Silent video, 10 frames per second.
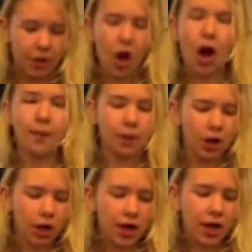copper
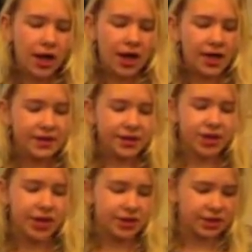is a
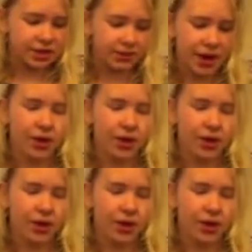transition